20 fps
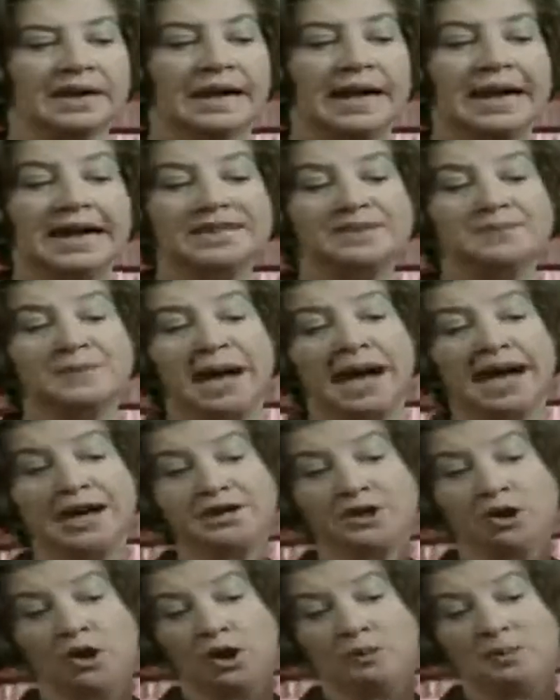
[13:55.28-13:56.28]
It's
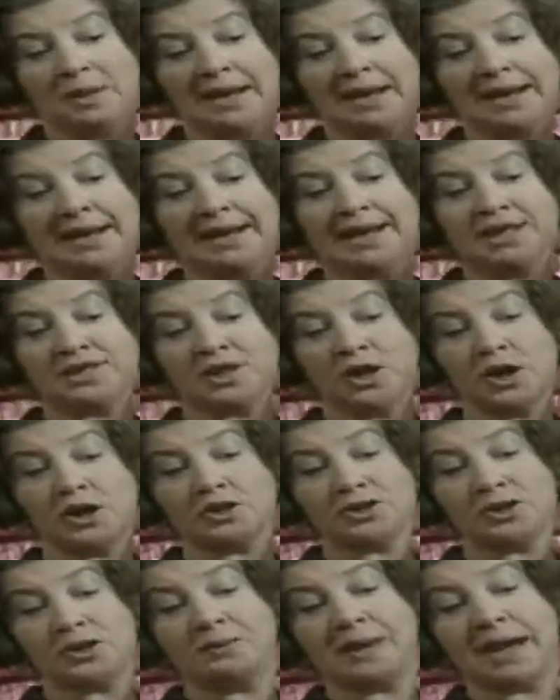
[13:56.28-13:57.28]
my doorbell and it's
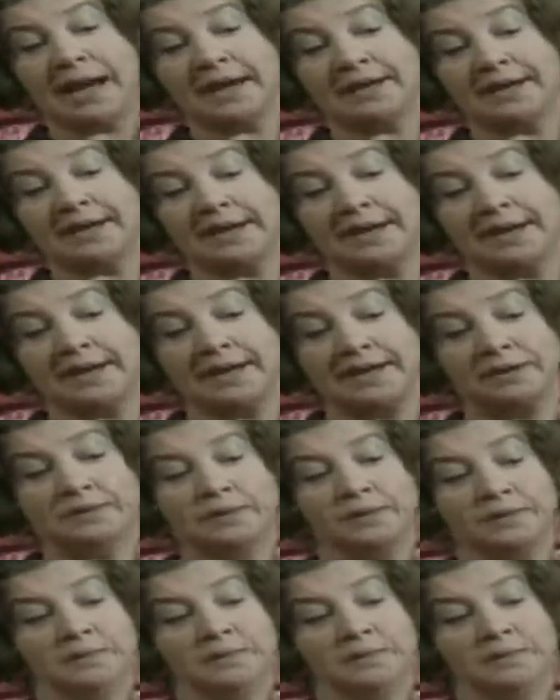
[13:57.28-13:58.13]
also my ear.